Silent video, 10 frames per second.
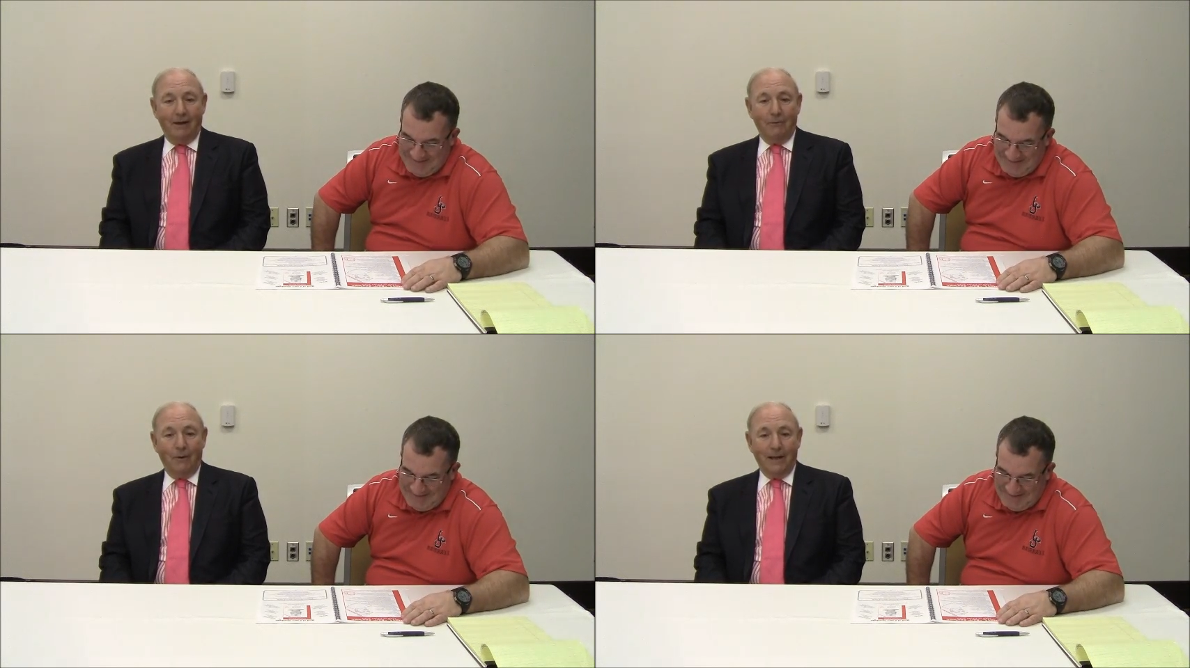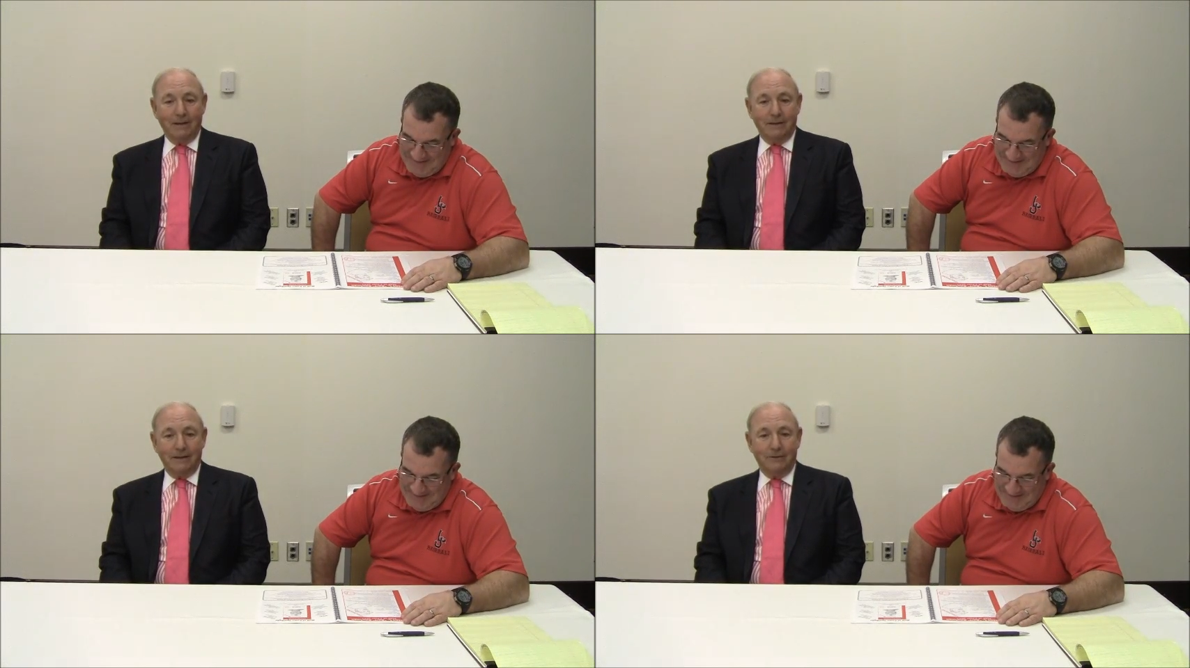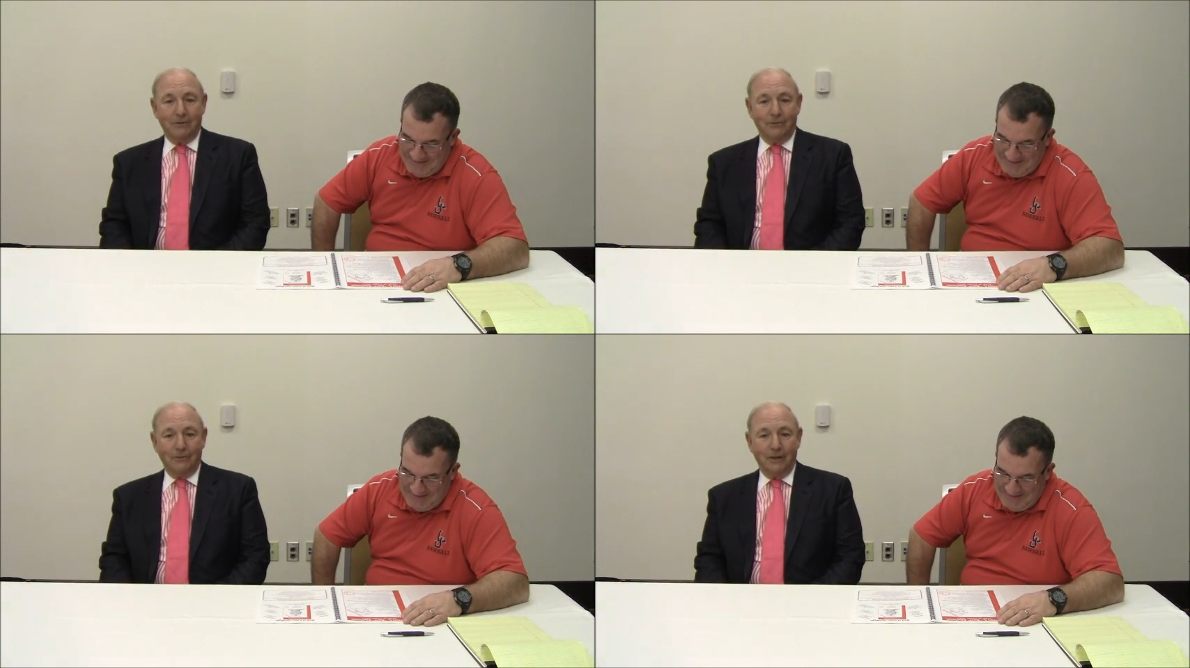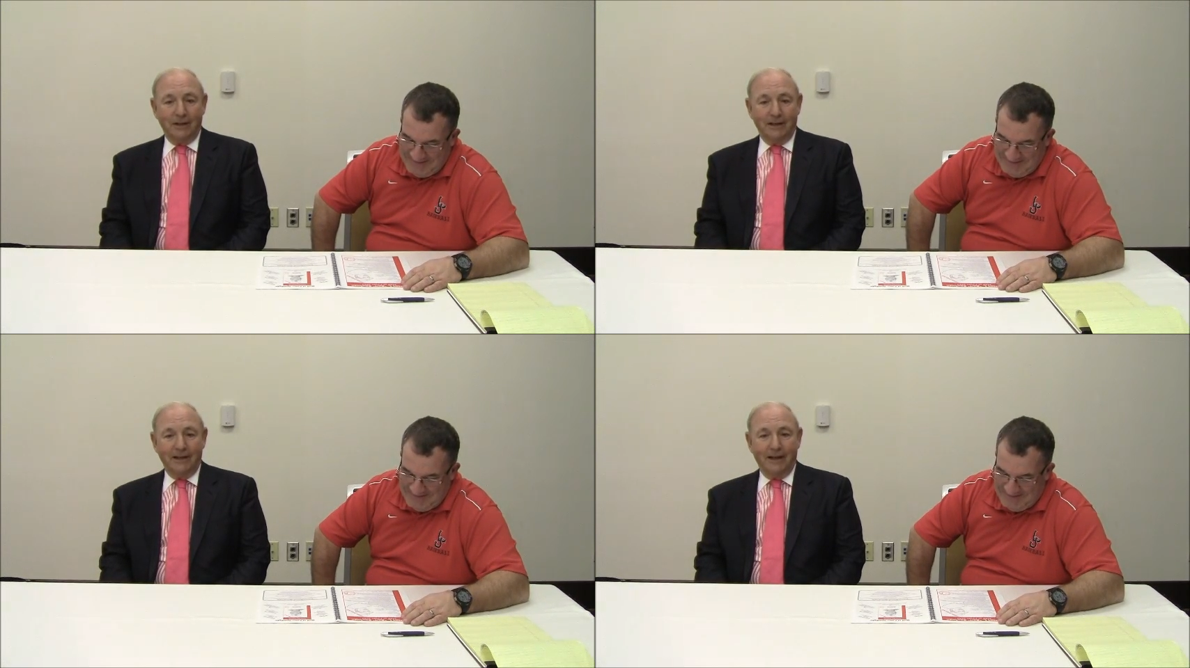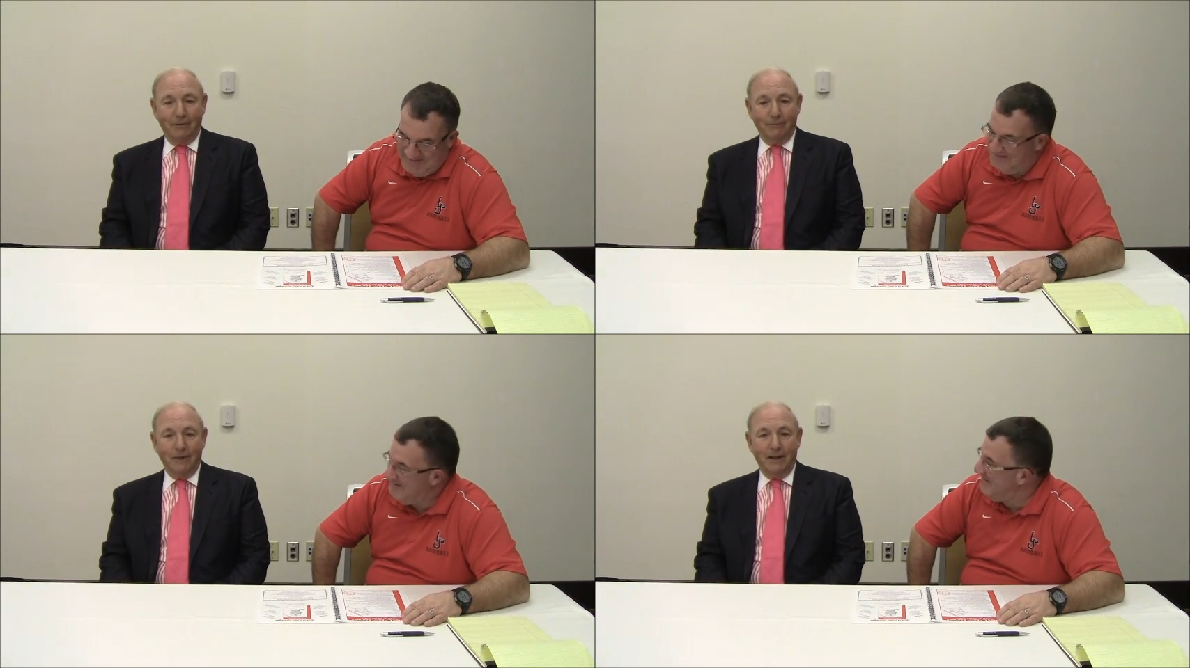Speaker 1: I went to the
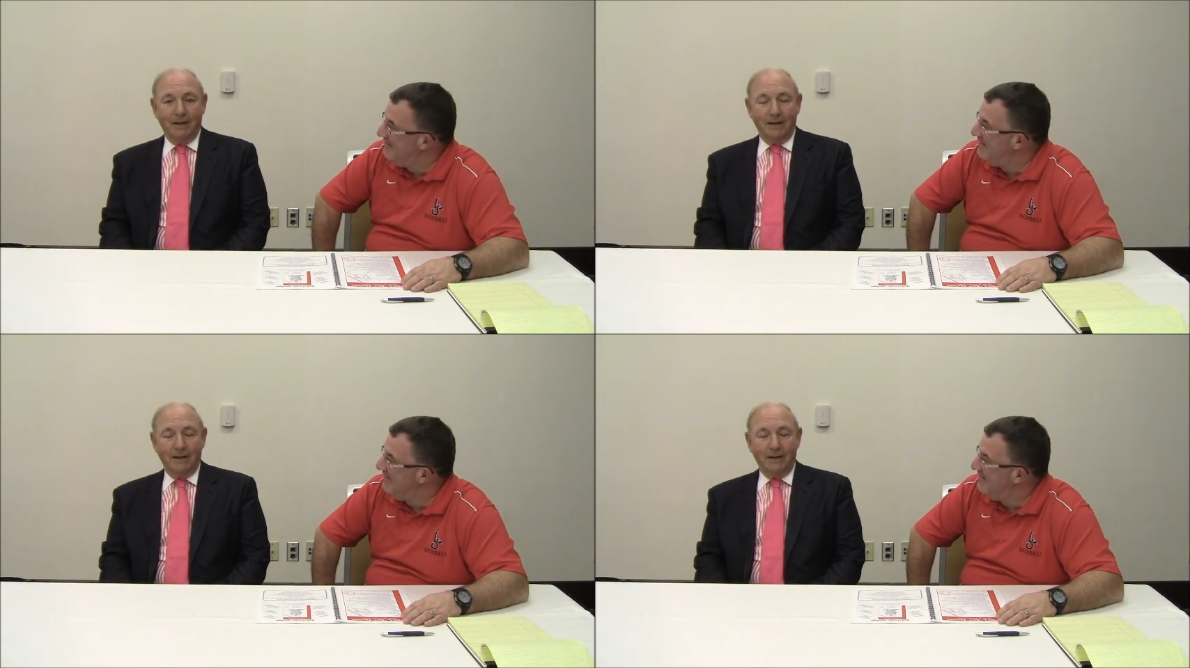um,